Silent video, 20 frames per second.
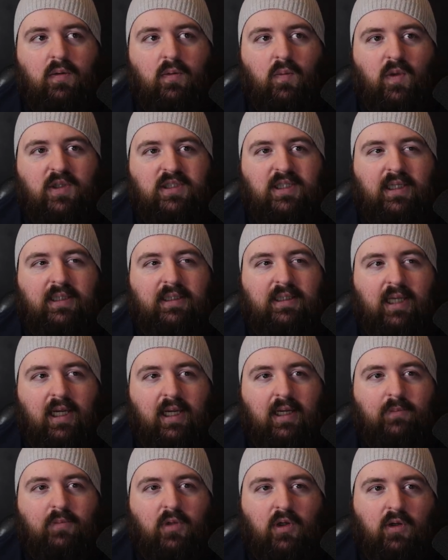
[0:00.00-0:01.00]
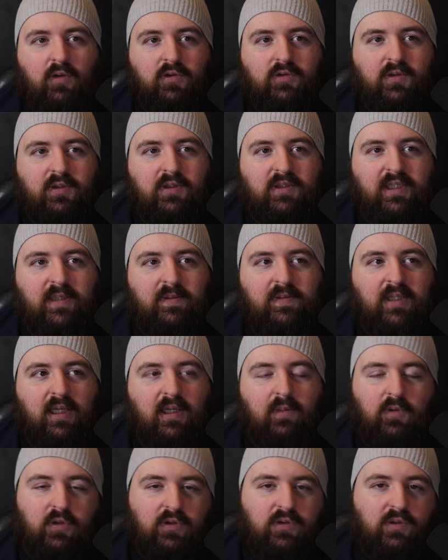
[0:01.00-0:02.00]
which I get, but also at the same
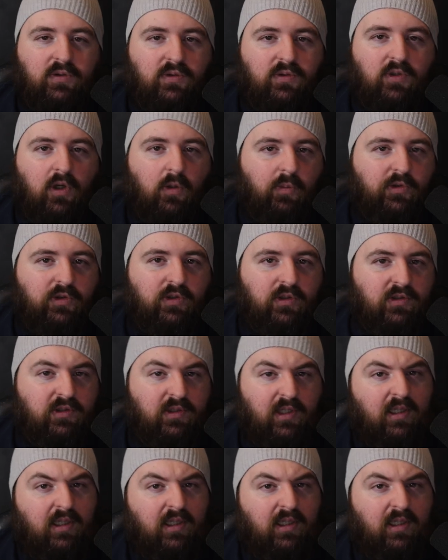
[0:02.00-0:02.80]
time, there's opportunities.